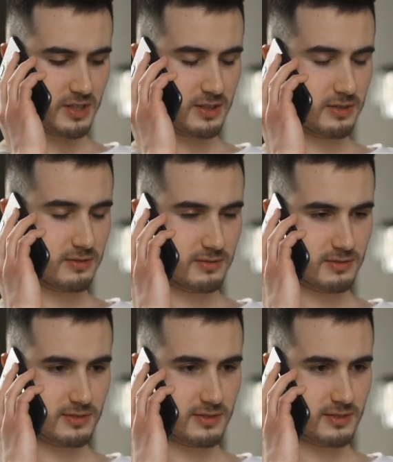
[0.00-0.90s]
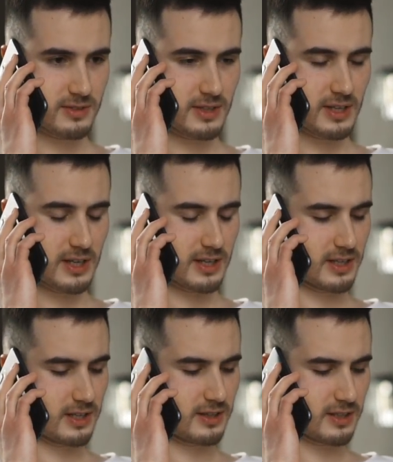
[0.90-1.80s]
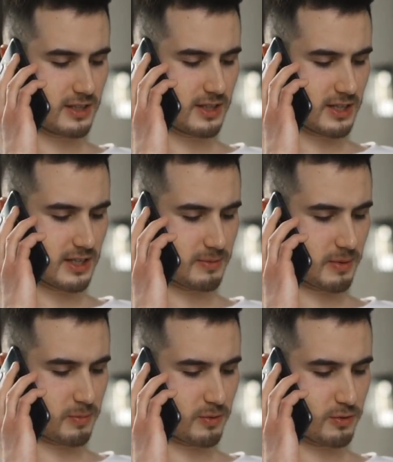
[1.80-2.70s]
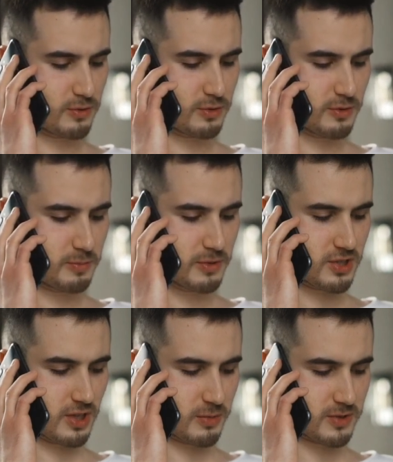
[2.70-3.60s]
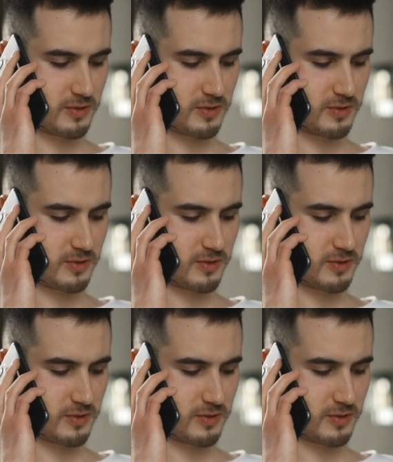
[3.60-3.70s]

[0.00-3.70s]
It's usually the underwriter letting you know that you are